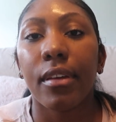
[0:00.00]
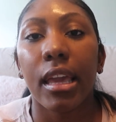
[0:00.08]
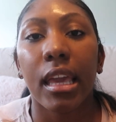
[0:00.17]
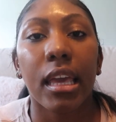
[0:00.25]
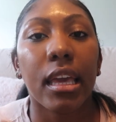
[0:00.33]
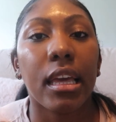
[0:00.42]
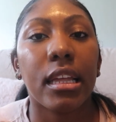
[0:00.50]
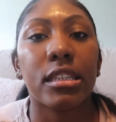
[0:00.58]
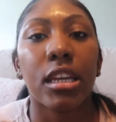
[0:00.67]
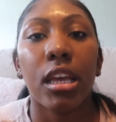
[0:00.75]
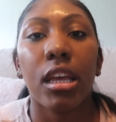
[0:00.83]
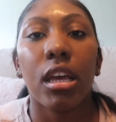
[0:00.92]
and
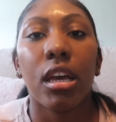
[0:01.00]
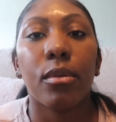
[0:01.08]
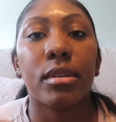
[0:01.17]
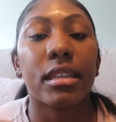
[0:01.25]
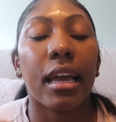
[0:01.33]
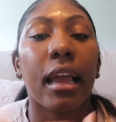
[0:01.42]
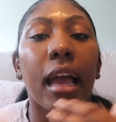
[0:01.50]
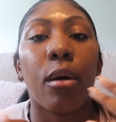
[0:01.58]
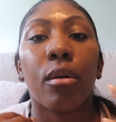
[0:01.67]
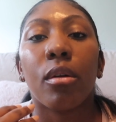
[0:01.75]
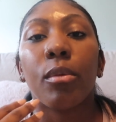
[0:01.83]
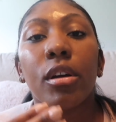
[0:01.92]
was like, I
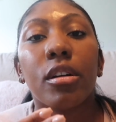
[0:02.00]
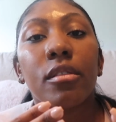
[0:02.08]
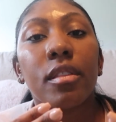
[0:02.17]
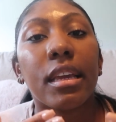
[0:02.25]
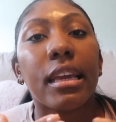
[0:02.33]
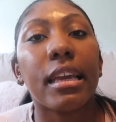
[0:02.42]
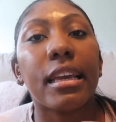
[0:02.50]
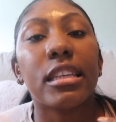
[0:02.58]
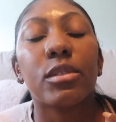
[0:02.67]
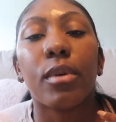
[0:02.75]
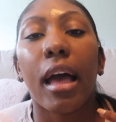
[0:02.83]
want to work on things.